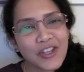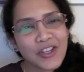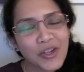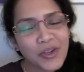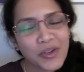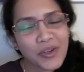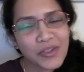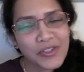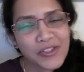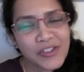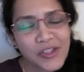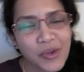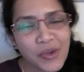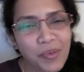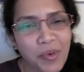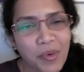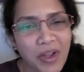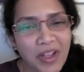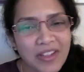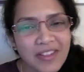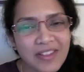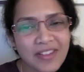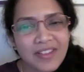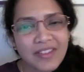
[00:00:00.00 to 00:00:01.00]
So
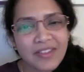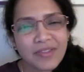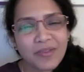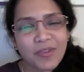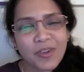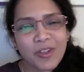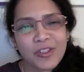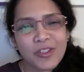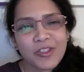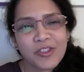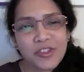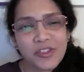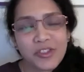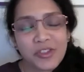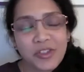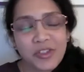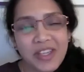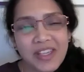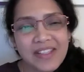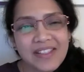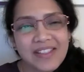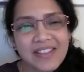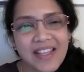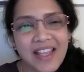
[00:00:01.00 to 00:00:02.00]
what
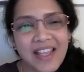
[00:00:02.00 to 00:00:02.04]
Suzuki is